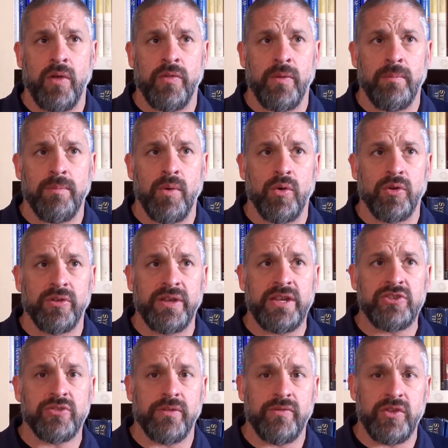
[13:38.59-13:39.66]
the moral
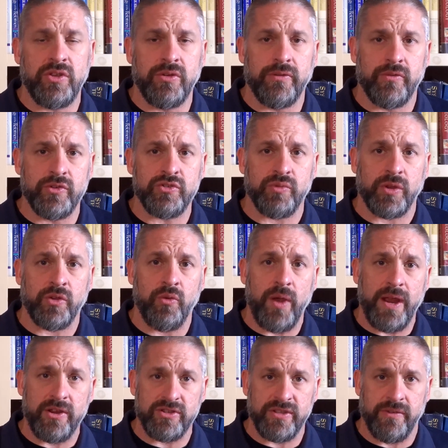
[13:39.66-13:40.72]
nature of the universe requires